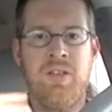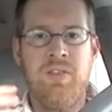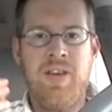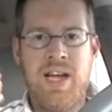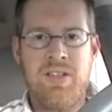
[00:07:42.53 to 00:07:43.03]
The
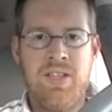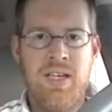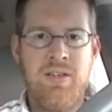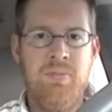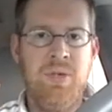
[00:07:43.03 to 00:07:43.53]
fact that they
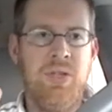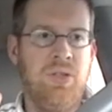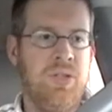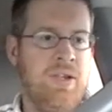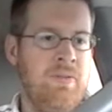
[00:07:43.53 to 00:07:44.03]
can
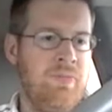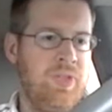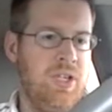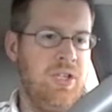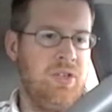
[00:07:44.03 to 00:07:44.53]
build
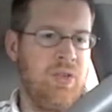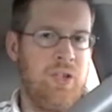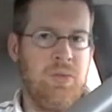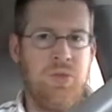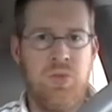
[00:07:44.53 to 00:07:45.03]
these
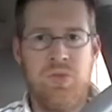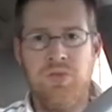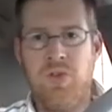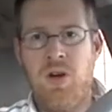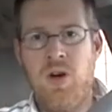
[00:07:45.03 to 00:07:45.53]
incredible suits
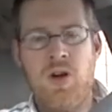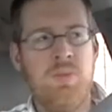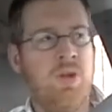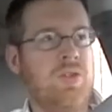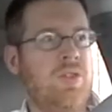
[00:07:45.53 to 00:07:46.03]
of
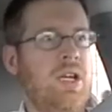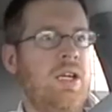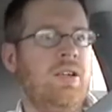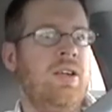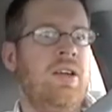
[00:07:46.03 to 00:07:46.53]
armor that they
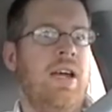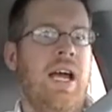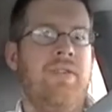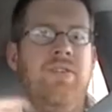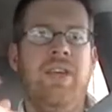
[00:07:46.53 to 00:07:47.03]
can
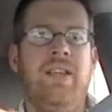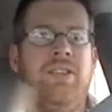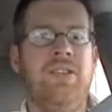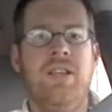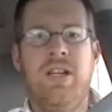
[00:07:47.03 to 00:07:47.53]
have
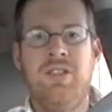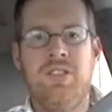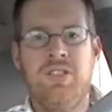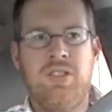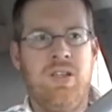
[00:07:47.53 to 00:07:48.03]
advanced
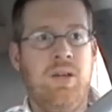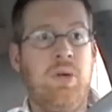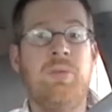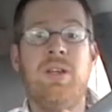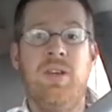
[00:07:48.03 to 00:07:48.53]
intelligence, uh,
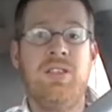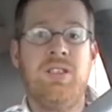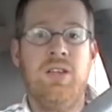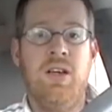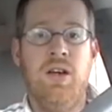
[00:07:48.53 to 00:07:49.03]
pardon me,
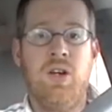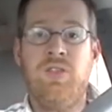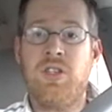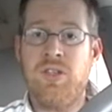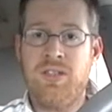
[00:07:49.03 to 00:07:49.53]
advanced uh,
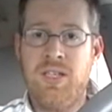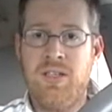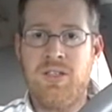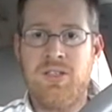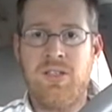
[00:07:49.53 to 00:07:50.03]
artificial
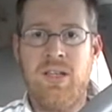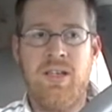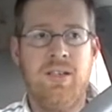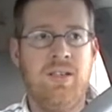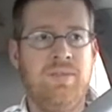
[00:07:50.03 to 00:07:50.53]
intelligence
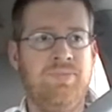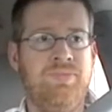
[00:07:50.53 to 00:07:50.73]
like uh,